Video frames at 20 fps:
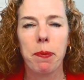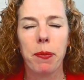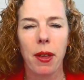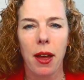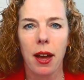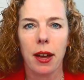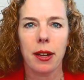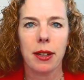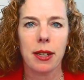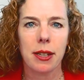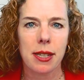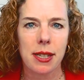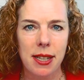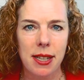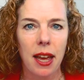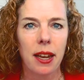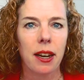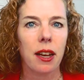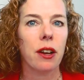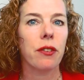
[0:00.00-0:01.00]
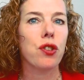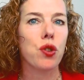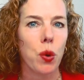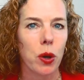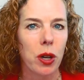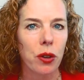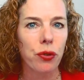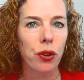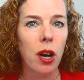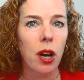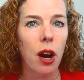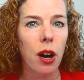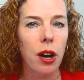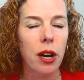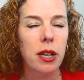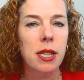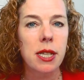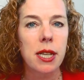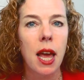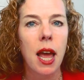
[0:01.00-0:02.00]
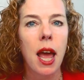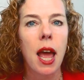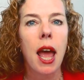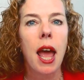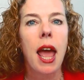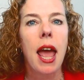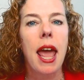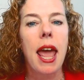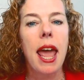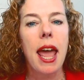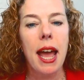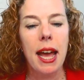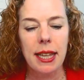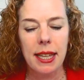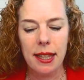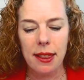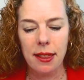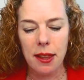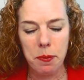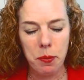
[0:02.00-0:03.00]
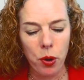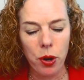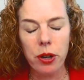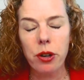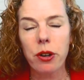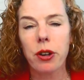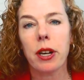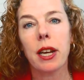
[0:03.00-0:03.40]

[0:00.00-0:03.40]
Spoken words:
a set of 24 cards, and get them ordered.